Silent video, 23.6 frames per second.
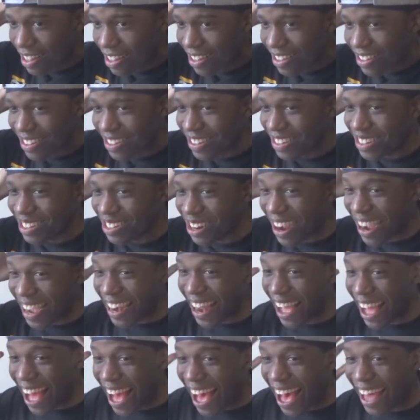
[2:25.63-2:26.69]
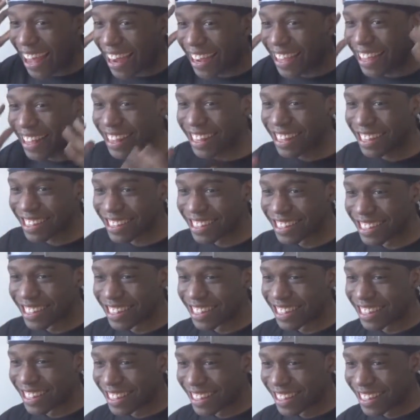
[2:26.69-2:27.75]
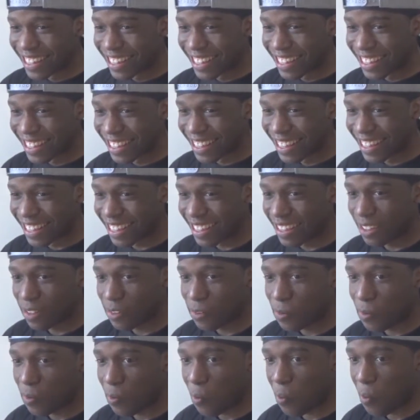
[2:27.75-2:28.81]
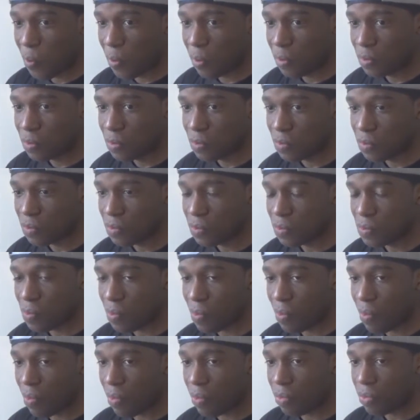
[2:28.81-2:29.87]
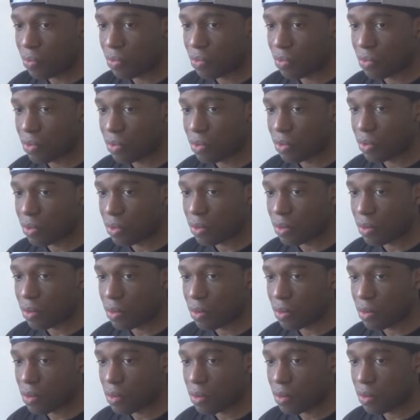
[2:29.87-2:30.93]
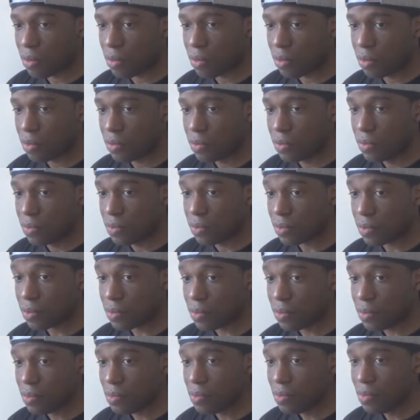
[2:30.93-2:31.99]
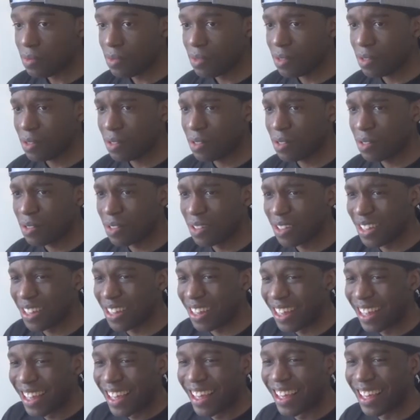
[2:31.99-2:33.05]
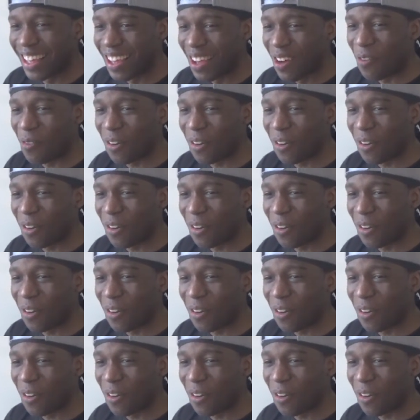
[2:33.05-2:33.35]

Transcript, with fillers: She trying to hide. What are you doing? He's Why? Why are you all over me? What is this? I'm cold.